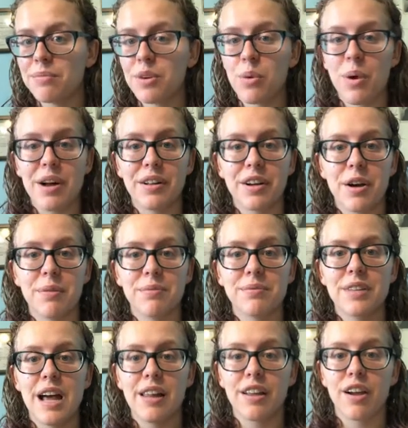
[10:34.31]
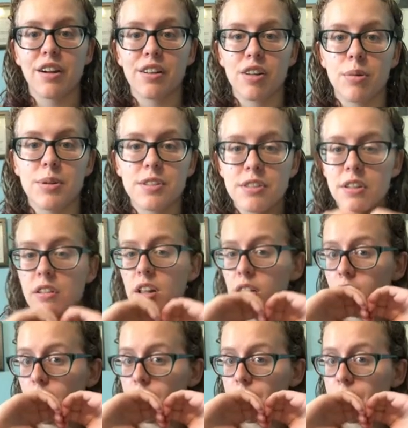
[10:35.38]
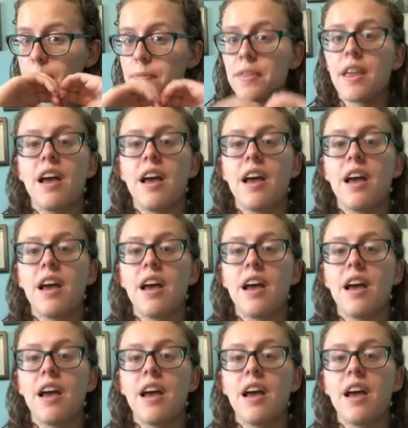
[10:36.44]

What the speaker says: a while ago, Eliana Globus, love her.